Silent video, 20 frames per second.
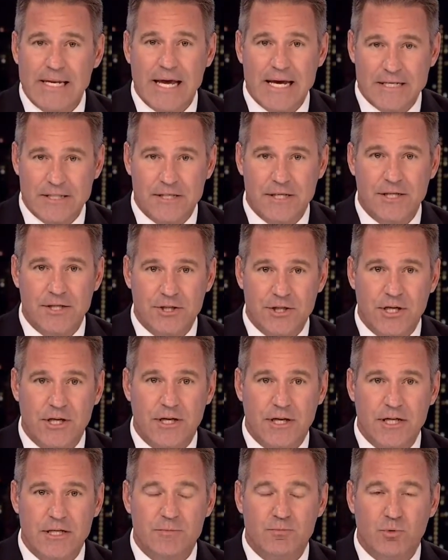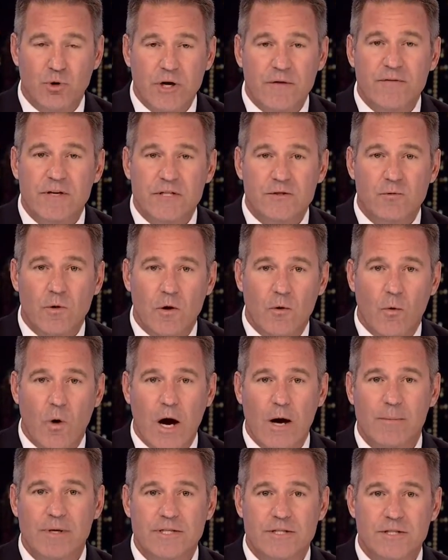S D G and E's previous
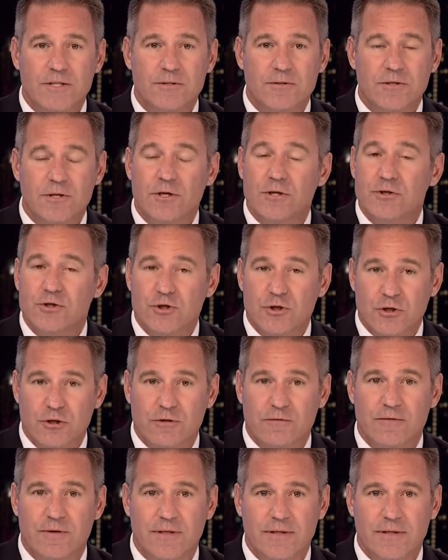requirements to conserve.